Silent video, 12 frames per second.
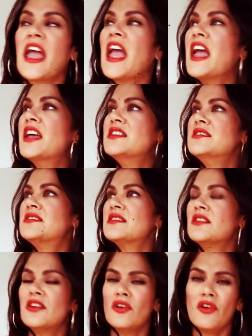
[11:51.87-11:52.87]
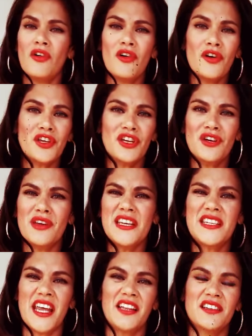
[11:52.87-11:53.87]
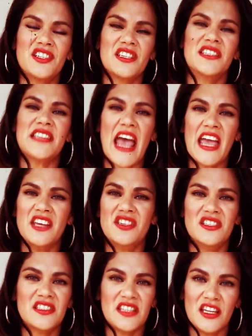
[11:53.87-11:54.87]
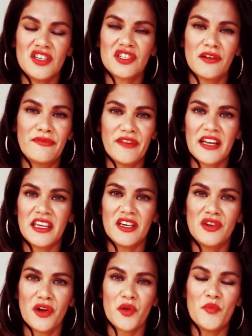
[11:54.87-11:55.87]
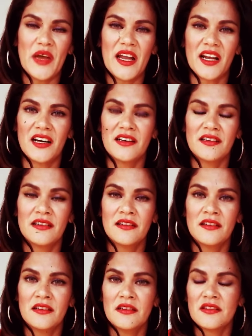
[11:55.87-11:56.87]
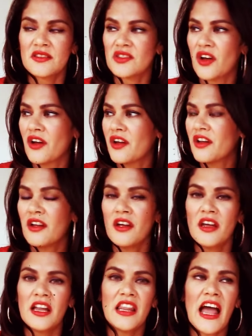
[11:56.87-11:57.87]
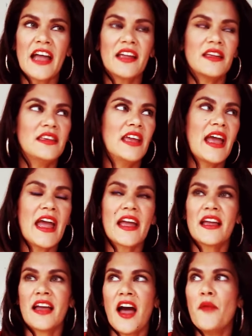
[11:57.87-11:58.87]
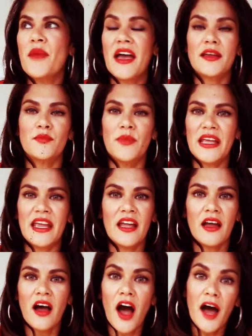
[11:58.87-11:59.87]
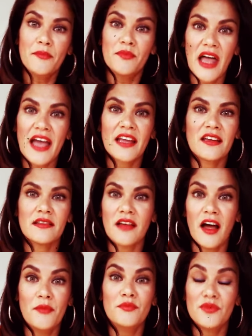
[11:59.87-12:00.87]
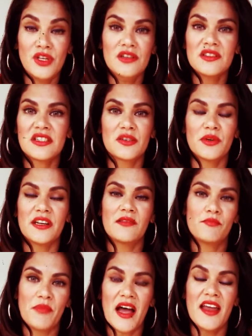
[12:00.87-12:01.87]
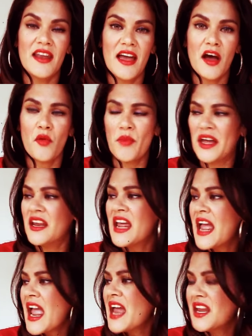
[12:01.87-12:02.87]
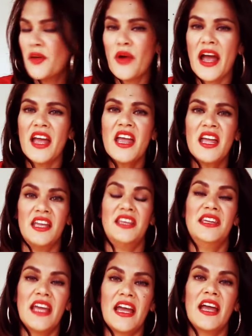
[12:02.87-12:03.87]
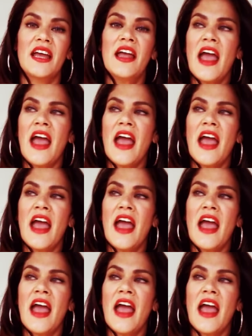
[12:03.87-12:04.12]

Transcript: And all you intelligence agencies should fucking know better. So, like, yeah, come at me. I'm like, I'm used to it by now. But anyway, yeah,